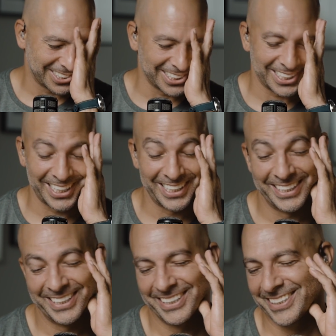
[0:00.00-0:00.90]
God.
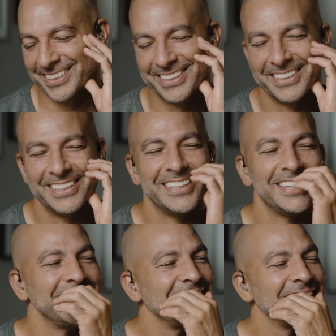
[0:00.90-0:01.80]

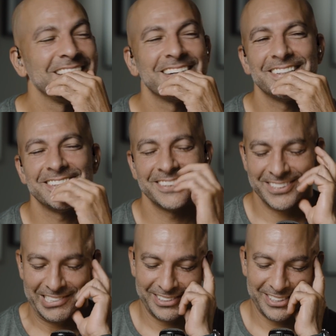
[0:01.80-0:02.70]
I don't know.
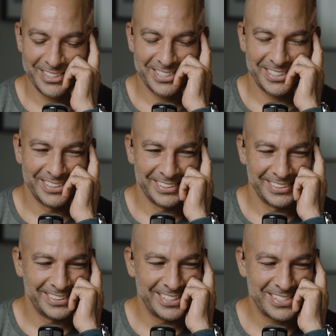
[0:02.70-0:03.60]
Those are, those are,
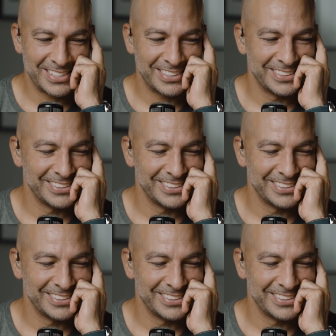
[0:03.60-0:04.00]
those are